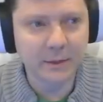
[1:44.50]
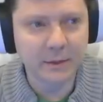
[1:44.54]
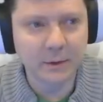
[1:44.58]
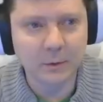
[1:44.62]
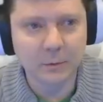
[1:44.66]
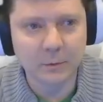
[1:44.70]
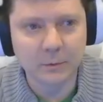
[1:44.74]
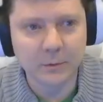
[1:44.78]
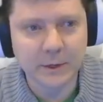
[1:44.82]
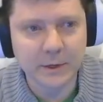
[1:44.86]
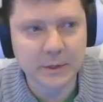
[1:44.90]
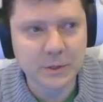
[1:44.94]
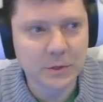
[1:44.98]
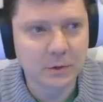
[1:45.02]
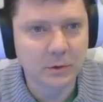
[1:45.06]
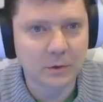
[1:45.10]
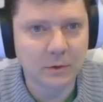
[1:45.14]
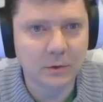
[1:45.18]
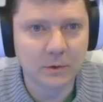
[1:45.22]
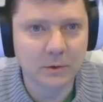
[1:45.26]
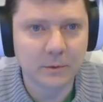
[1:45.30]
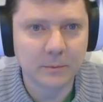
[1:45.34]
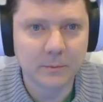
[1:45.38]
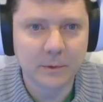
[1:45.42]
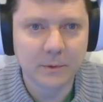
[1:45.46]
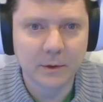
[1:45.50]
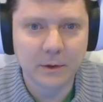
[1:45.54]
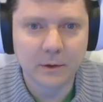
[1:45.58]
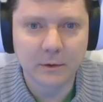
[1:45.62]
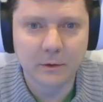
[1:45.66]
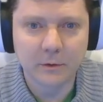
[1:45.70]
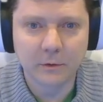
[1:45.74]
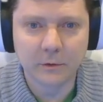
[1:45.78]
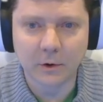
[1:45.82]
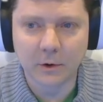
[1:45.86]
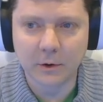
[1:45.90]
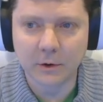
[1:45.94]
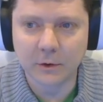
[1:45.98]
original
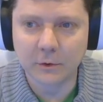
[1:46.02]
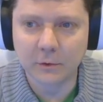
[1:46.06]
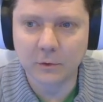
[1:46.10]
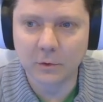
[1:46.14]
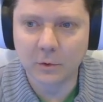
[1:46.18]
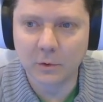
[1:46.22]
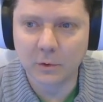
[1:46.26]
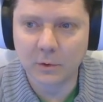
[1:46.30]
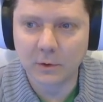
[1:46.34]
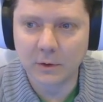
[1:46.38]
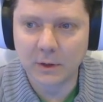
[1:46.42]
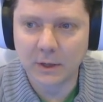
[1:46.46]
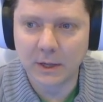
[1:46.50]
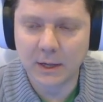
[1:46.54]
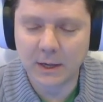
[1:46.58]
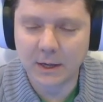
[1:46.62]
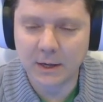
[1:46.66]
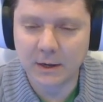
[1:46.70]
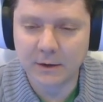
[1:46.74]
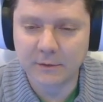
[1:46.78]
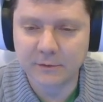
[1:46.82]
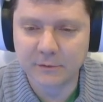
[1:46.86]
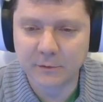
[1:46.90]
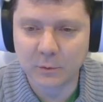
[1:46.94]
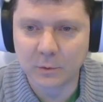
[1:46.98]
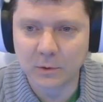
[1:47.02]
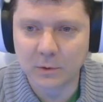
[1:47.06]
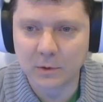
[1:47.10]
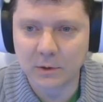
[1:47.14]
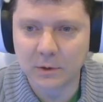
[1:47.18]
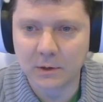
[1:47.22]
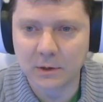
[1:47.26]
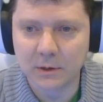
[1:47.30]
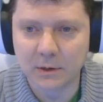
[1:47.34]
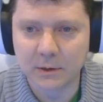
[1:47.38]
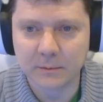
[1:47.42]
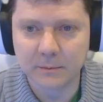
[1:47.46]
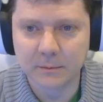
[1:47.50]
Star Control
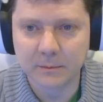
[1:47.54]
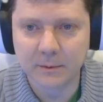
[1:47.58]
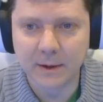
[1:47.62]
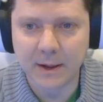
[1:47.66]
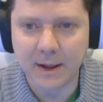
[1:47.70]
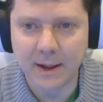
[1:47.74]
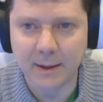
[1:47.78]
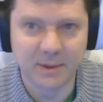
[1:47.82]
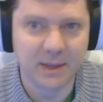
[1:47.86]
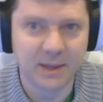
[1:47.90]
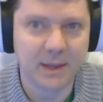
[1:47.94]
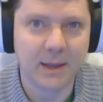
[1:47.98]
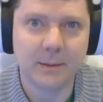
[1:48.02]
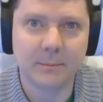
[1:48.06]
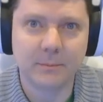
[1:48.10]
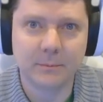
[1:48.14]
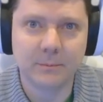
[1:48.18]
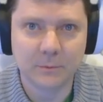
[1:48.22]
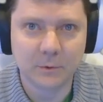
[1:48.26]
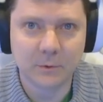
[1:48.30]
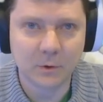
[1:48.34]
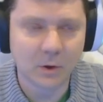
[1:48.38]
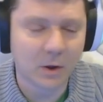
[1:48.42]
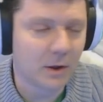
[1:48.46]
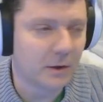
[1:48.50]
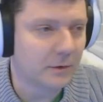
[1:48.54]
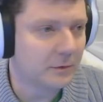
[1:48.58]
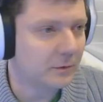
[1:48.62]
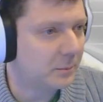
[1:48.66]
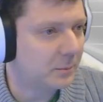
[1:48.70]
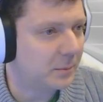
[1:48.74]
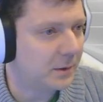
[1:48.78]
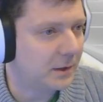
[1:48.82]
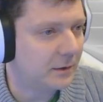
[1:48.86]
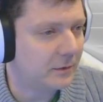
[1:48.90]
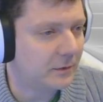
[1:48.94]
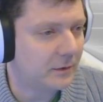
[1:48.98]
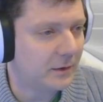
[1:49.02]
for IBM DOS
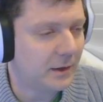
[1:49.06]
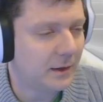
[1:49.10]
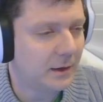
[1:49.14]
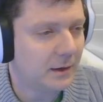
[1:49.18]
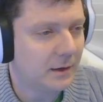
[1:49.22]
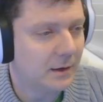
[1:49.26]
PC.